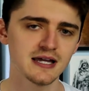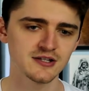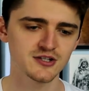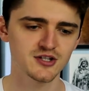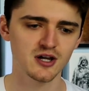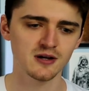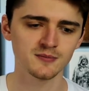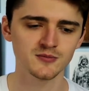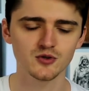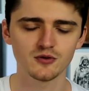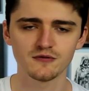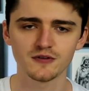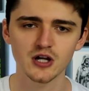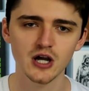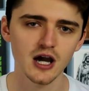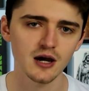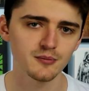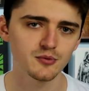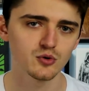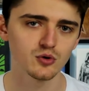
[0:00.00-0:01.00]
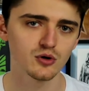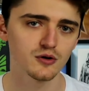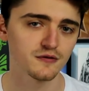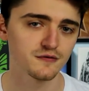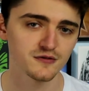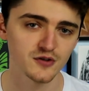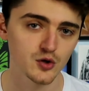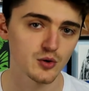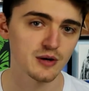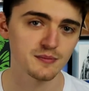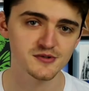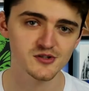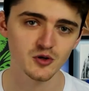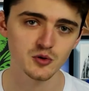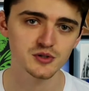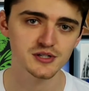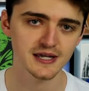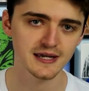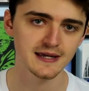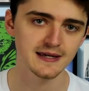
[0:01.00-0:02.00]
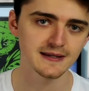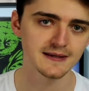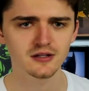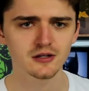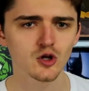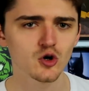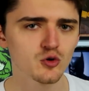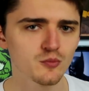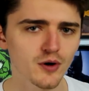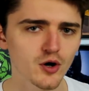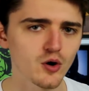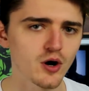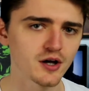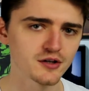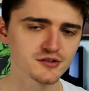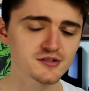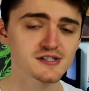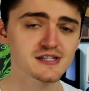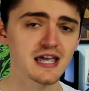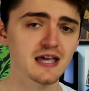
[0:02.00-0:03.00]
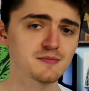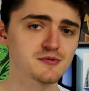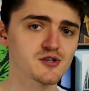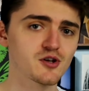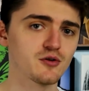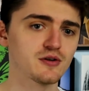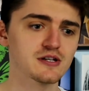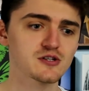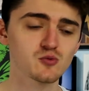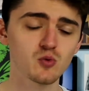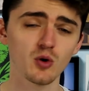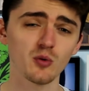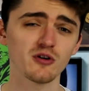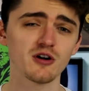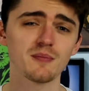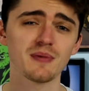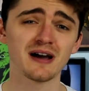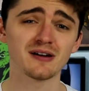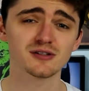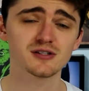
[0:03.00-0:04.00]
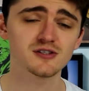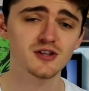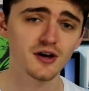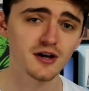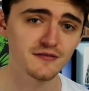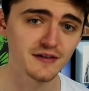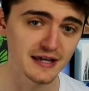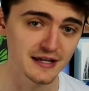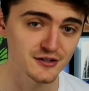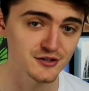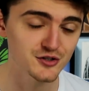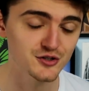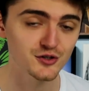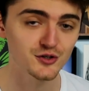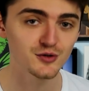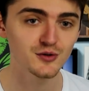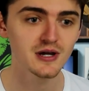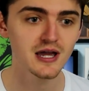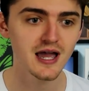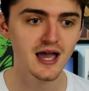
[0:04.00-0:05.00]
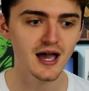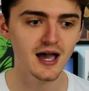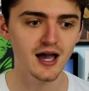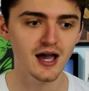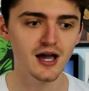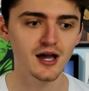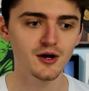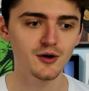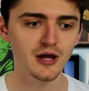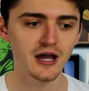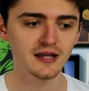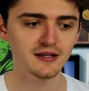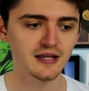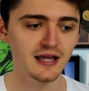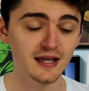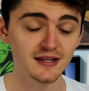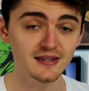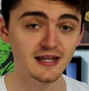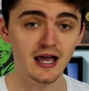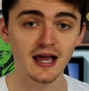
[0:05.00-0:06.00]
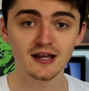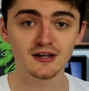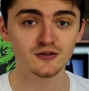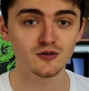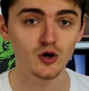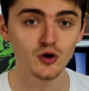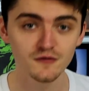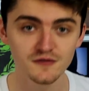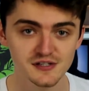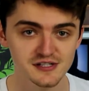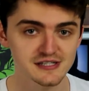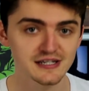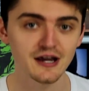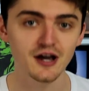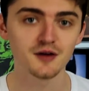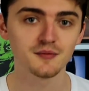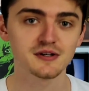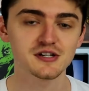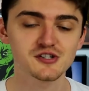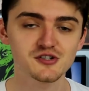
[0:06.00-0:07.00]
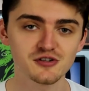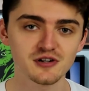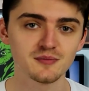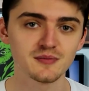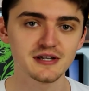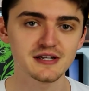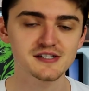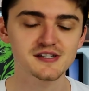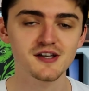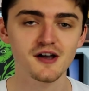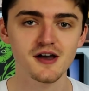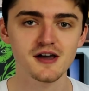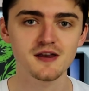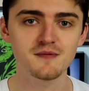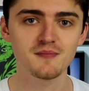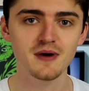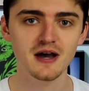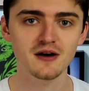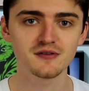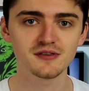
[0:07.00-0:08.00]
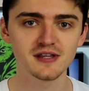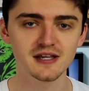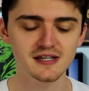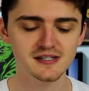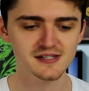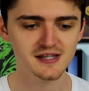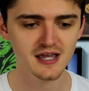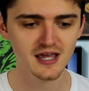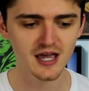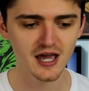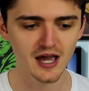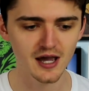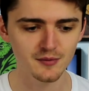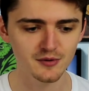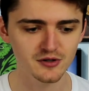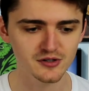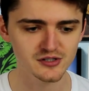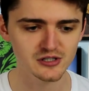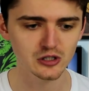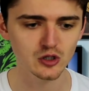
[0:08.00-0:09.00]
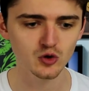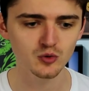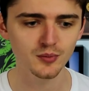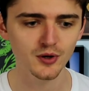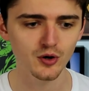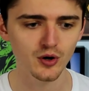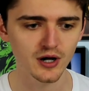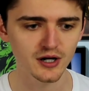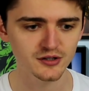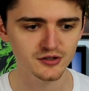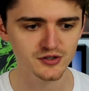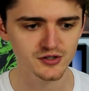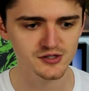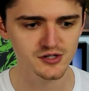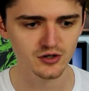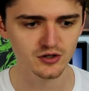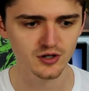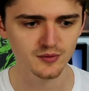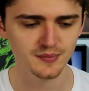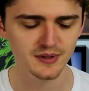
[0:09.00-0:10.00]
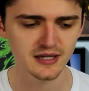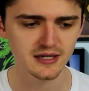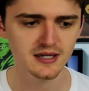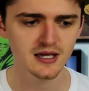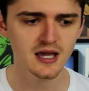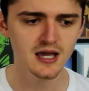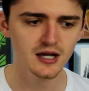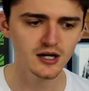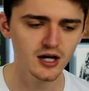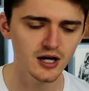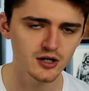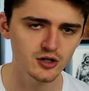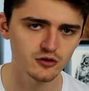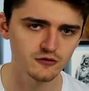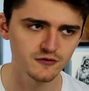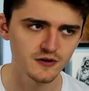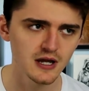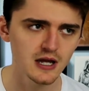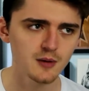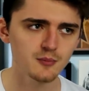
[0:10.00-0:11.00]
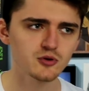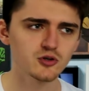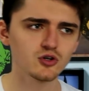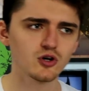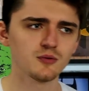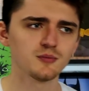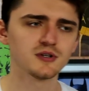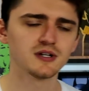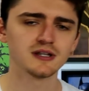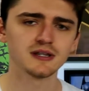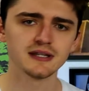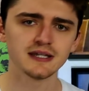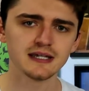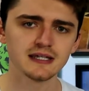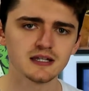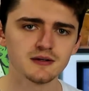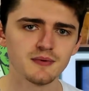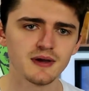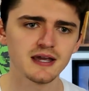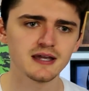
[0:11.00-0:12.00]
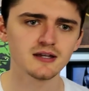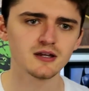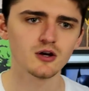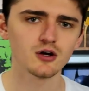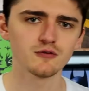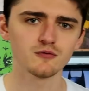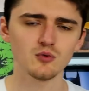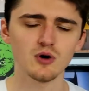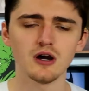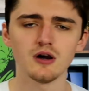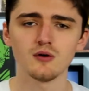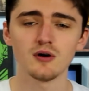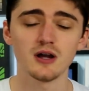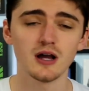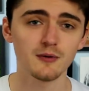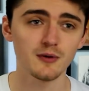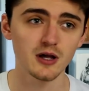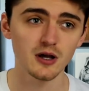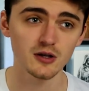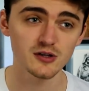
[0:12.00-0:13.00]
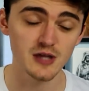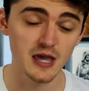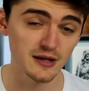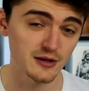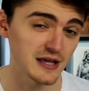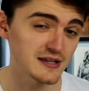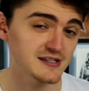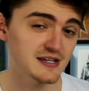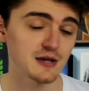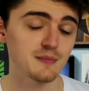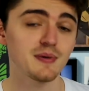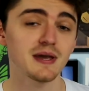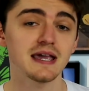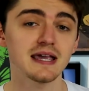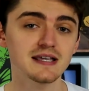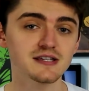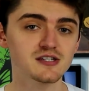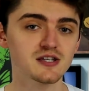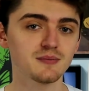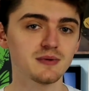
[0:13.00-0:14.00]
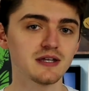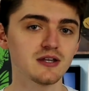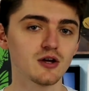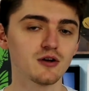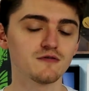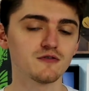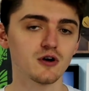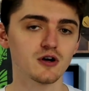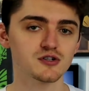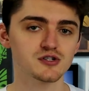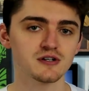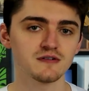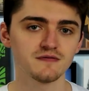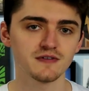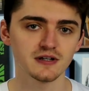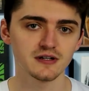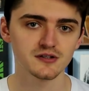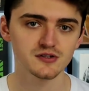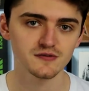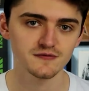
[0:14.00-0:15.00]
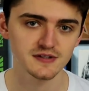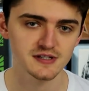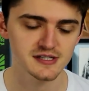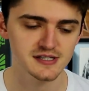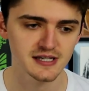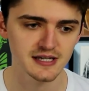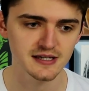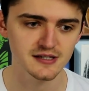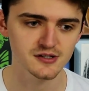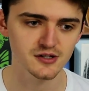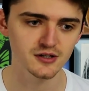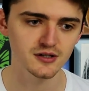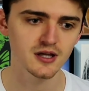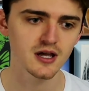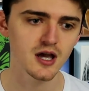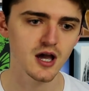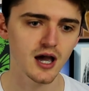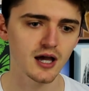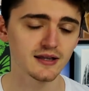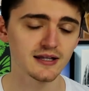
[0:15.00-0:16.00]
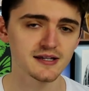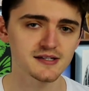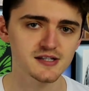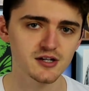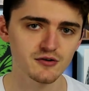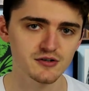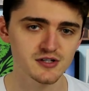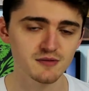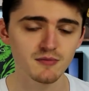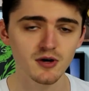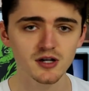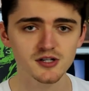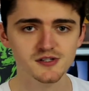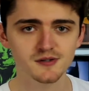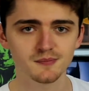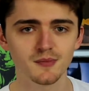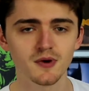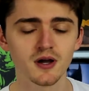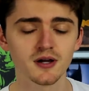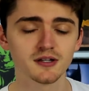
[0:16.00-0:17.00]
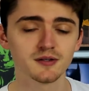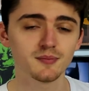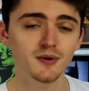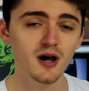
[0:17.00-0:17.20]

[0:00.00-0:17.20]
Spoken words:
in terms of a couple or few episodes in. The Longbow Hunters episode is what we're about to dive into. And obviously I'm extremely excited about this because the Longbow Hunters are going to be kind of predominantly the main, well, as it appears to be, the overarching villains of the season, unless there is a mastermind